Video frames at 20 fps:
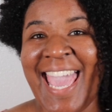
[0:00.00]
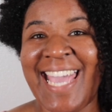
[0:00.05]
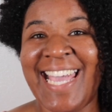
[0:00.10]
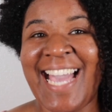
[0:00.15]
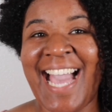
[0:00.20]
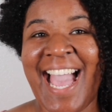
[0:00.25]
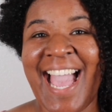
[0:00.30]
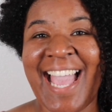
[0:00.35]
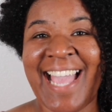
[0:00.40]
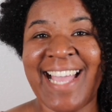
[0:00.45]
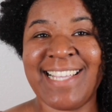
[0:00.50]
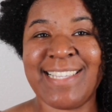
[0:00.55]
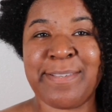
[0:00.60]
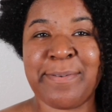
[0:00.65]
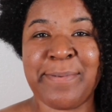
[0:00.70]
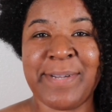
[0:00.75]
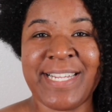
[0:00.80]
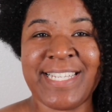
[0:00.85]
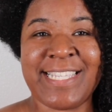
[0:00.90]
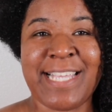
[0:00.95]
Hey guys,
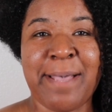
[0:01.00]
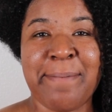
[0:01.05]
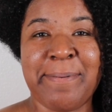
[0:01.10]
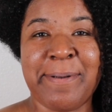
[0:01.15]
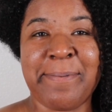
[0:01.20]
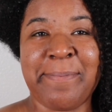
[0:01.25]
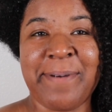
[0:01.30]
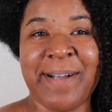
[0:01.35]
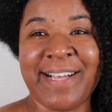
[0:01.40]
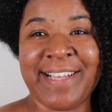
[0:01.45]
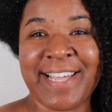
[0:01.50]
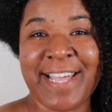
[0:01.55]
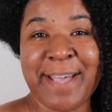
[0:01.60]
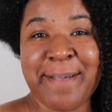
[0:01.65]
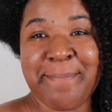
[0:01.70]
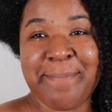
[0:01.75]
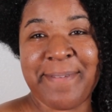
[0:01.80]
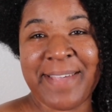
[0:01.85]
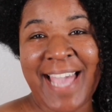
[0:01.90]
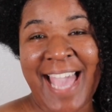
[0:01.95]
what is up?
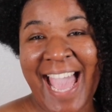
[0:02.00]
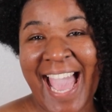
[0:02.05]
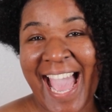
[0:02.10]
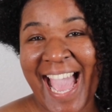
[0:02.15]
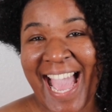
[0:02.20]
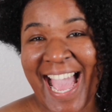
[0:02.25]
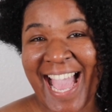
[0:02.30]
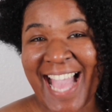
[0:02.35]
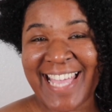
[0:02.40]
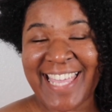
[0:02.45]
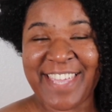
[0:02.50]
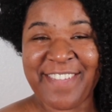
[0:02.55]
Welcome back.